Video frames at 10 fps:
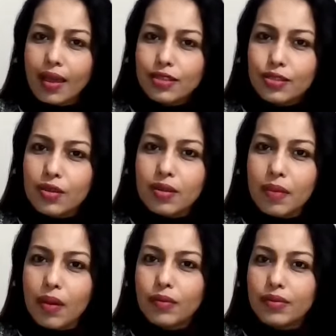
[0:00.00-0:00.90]
it's not
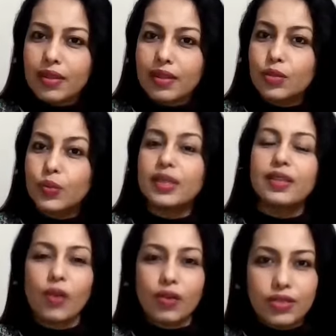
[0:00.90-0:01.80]
about they are doing
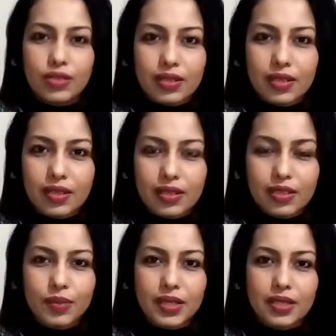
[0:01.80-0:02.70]
it consciously.
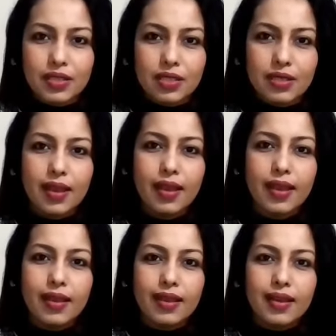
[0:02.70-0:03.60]
It's because
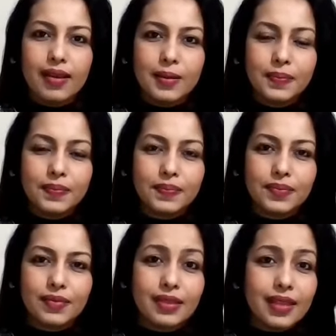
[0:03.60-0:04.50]

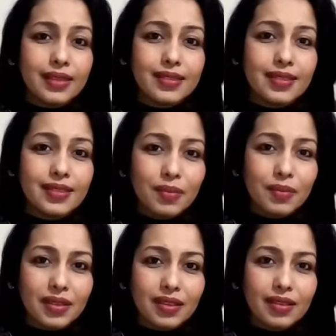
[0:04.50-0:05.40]
um, they see
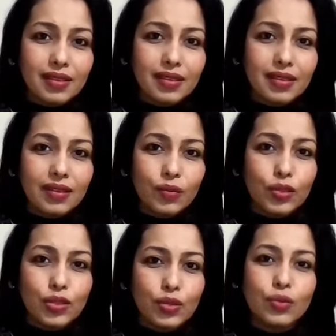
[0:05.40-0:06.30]
something
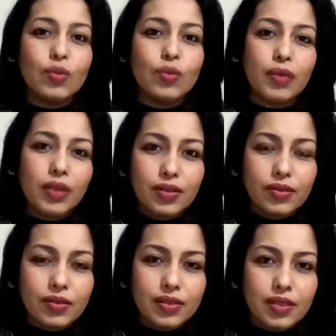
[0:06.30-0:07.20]
which you don't bring it
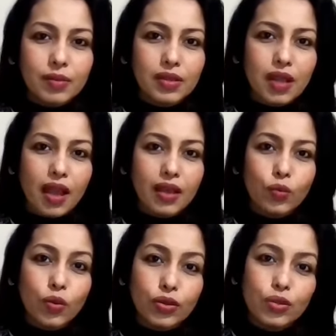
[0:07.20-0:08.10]
to the table,
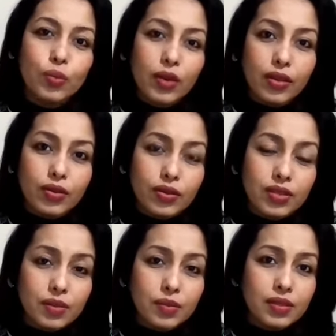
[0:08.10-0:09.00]
and what you bring into the
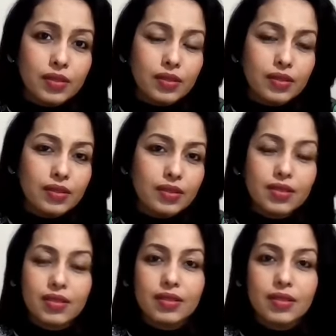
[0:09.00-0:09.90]
table
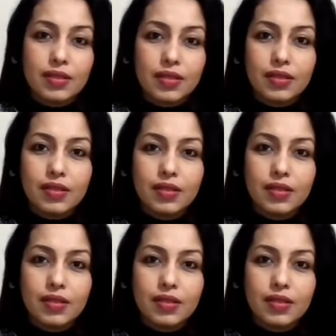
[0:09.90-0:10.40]
doesn't